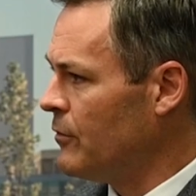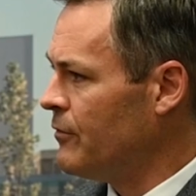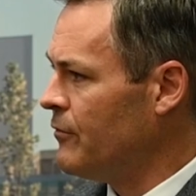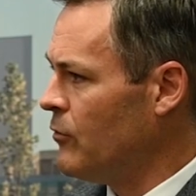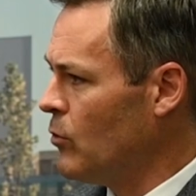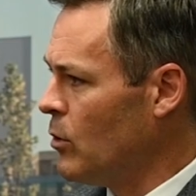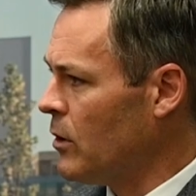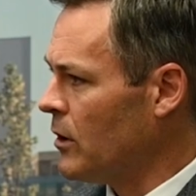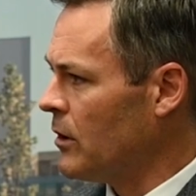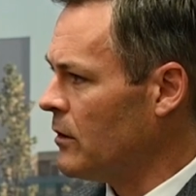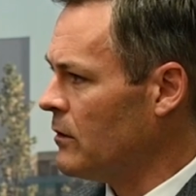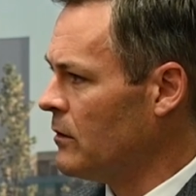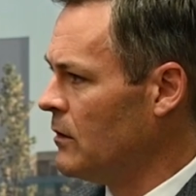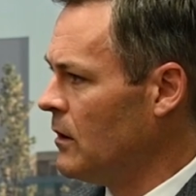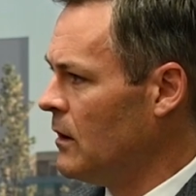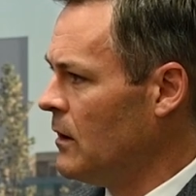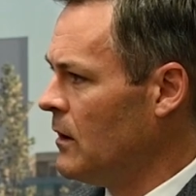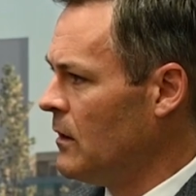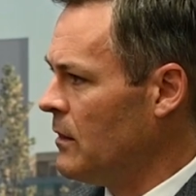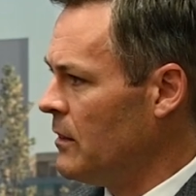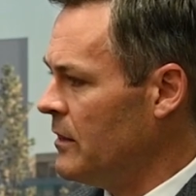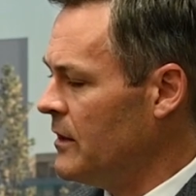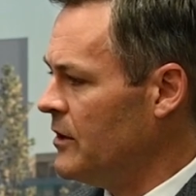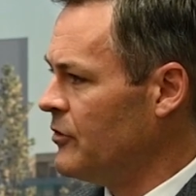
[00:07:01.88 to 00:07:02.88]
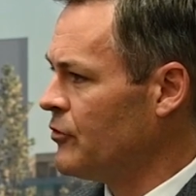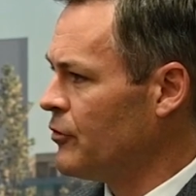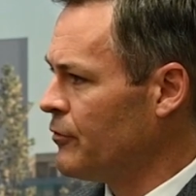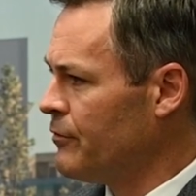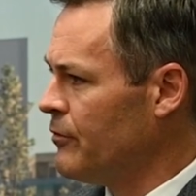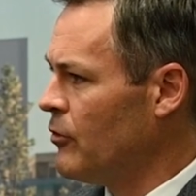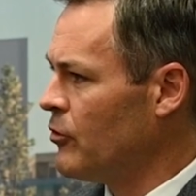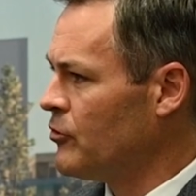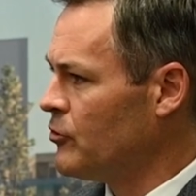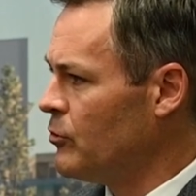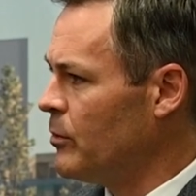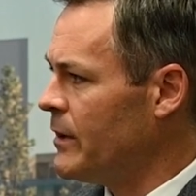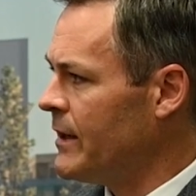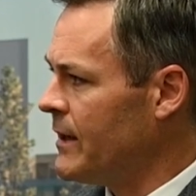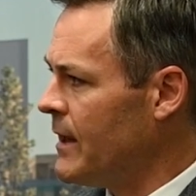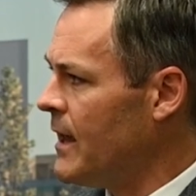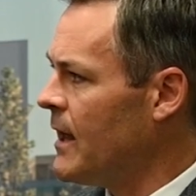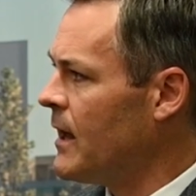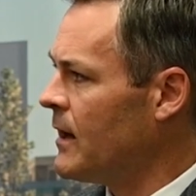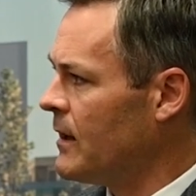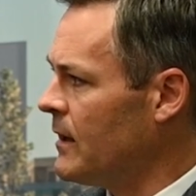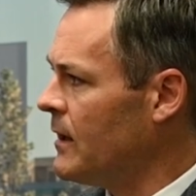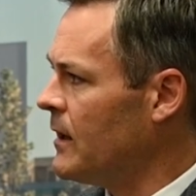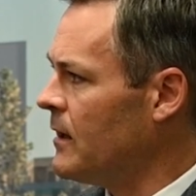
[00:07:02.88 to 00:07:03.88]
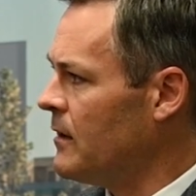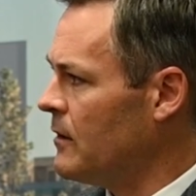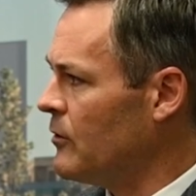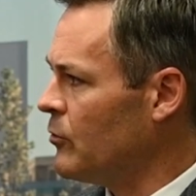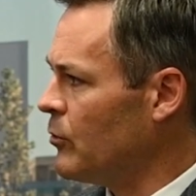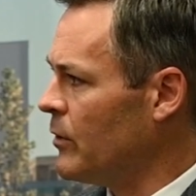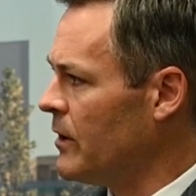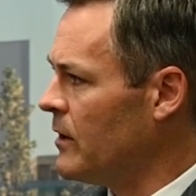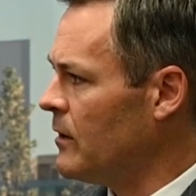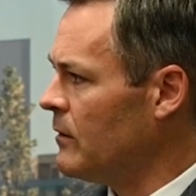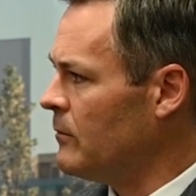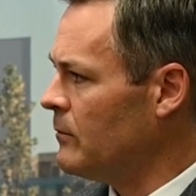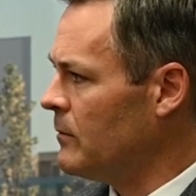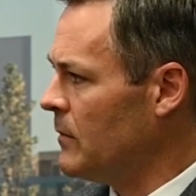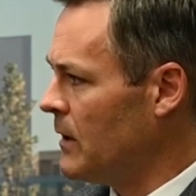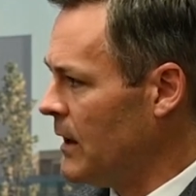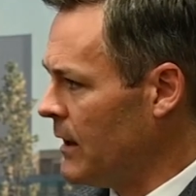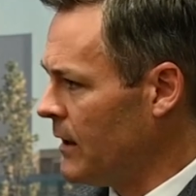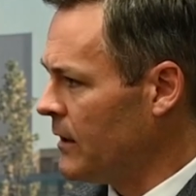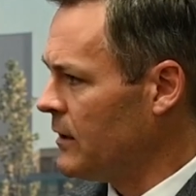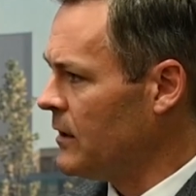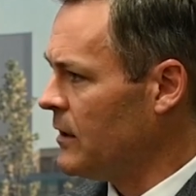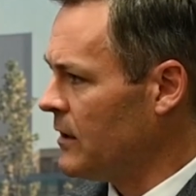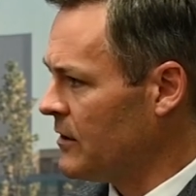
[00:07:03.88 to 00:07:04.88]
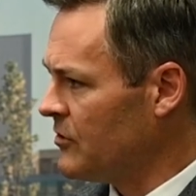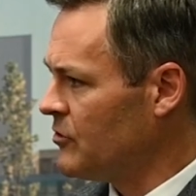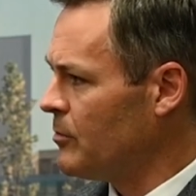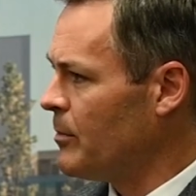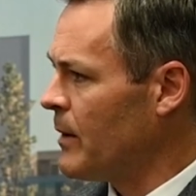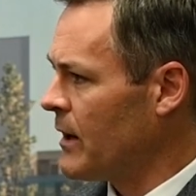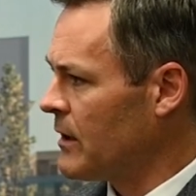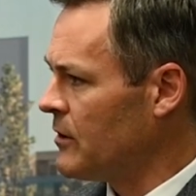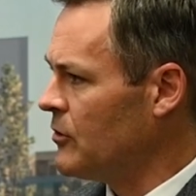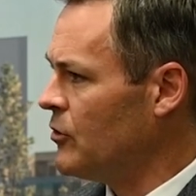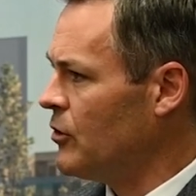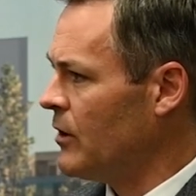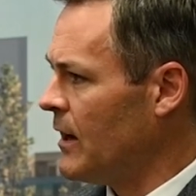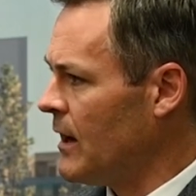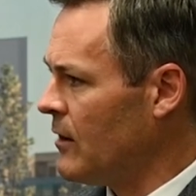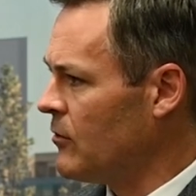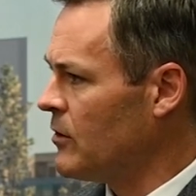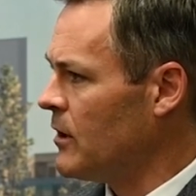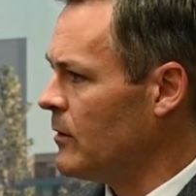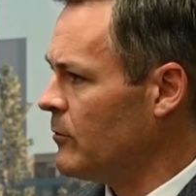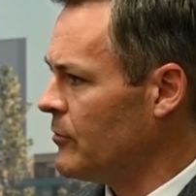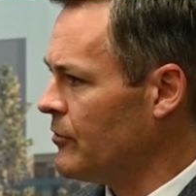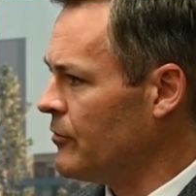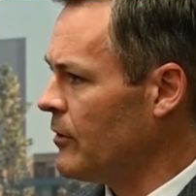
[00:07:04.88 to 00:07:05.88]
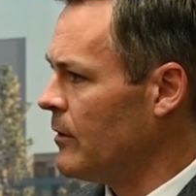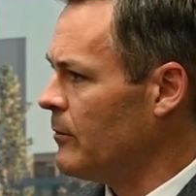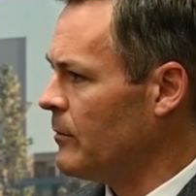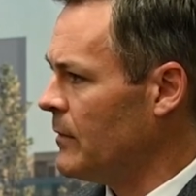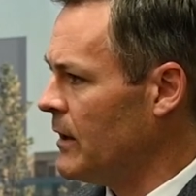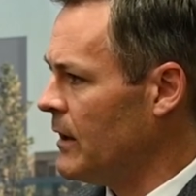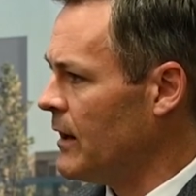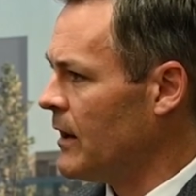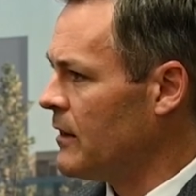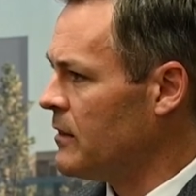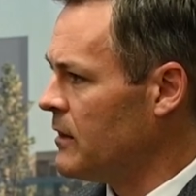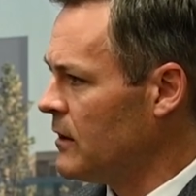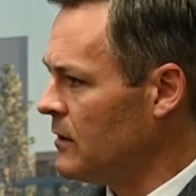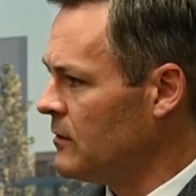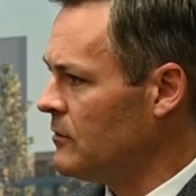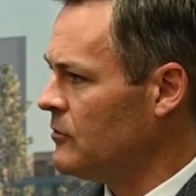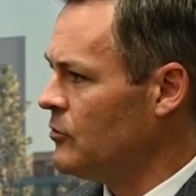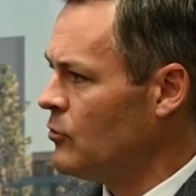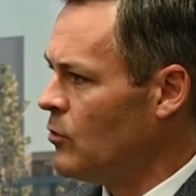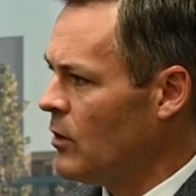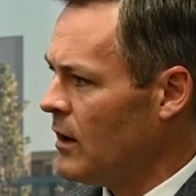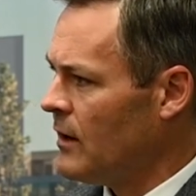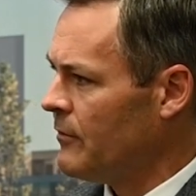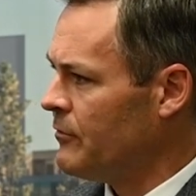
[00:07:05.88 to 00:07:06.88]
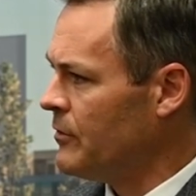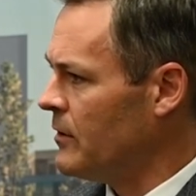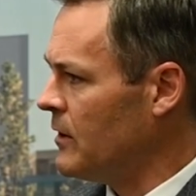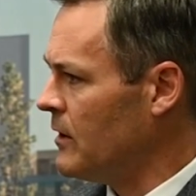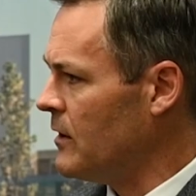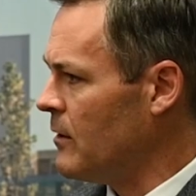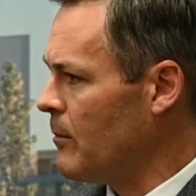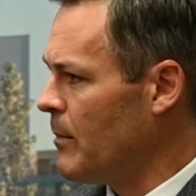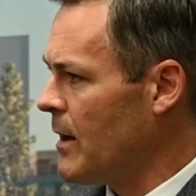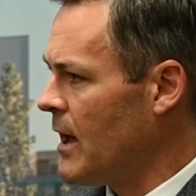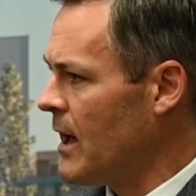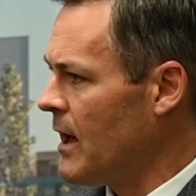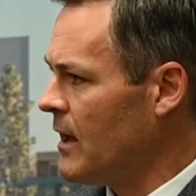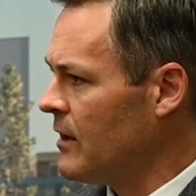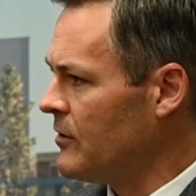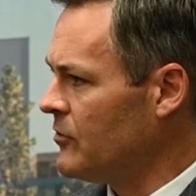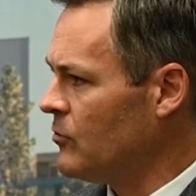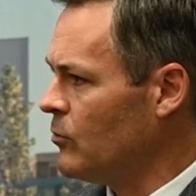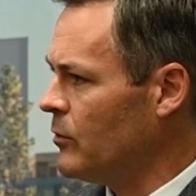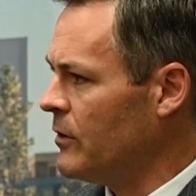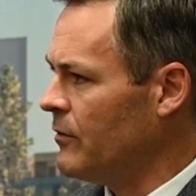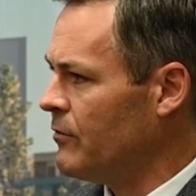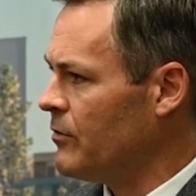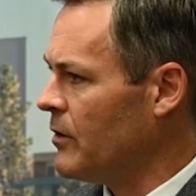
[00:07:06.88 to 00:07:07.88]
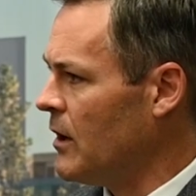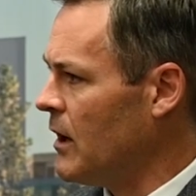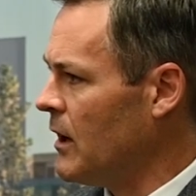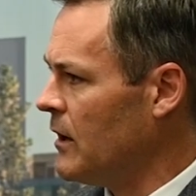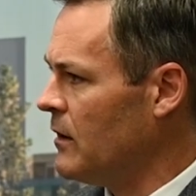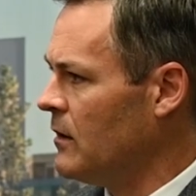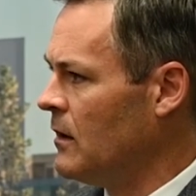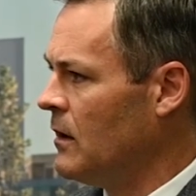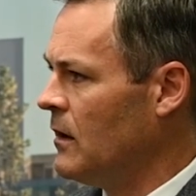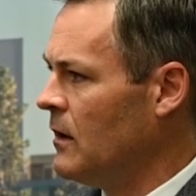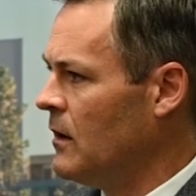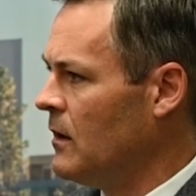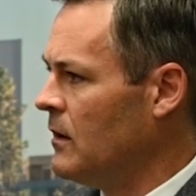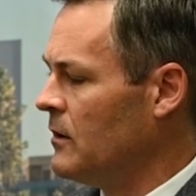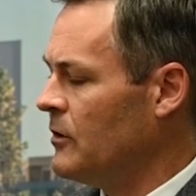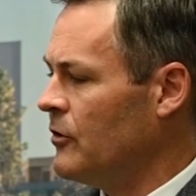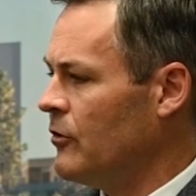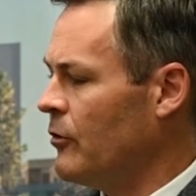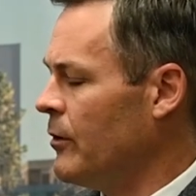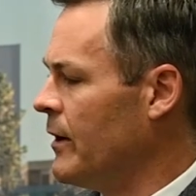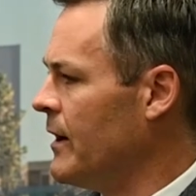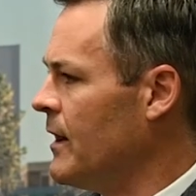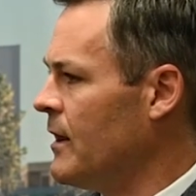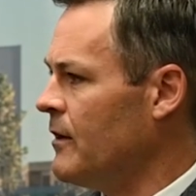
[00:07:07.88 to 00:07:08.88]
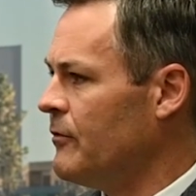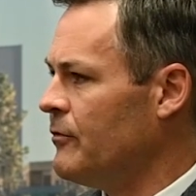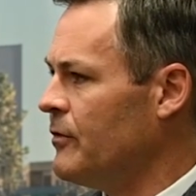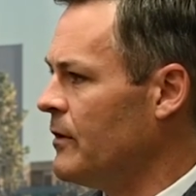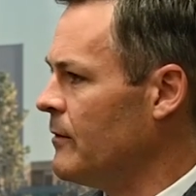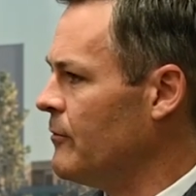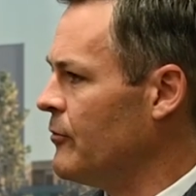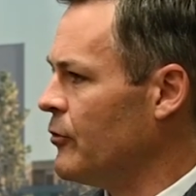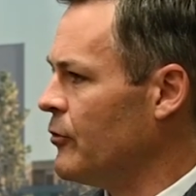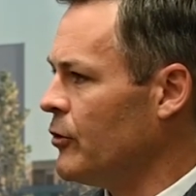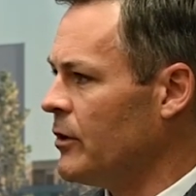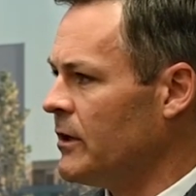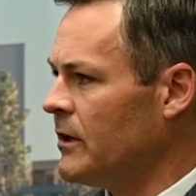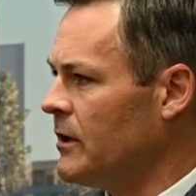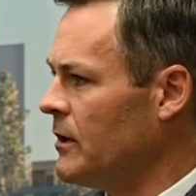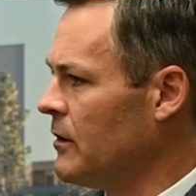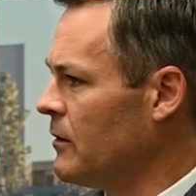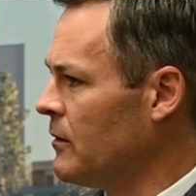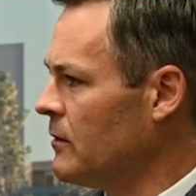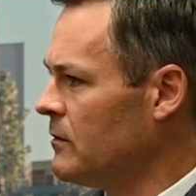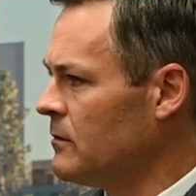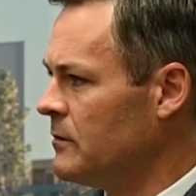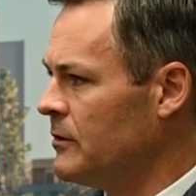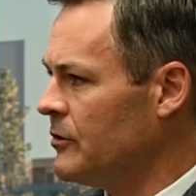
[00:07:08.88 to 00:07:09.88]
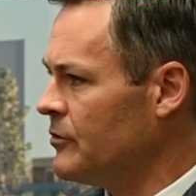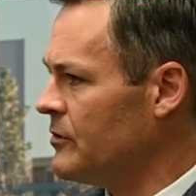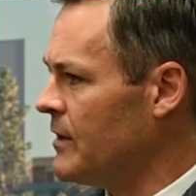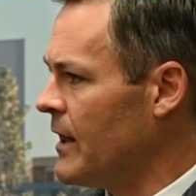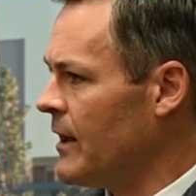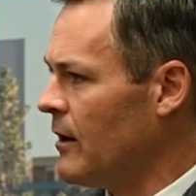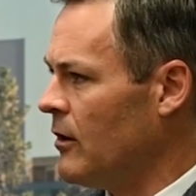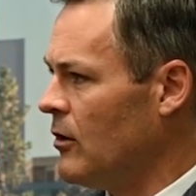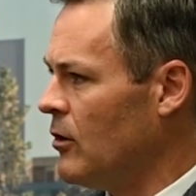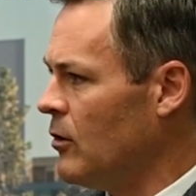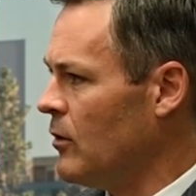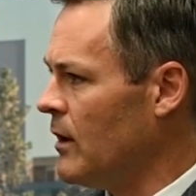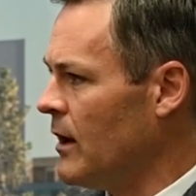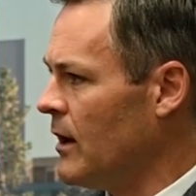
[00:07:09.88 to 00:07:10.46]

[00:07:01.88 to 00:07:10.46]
before, these are folks we can get into rhythm and can expect good outcomes from. And I think too often in the past, we've thought, you're in AFib for a year, there's not a whole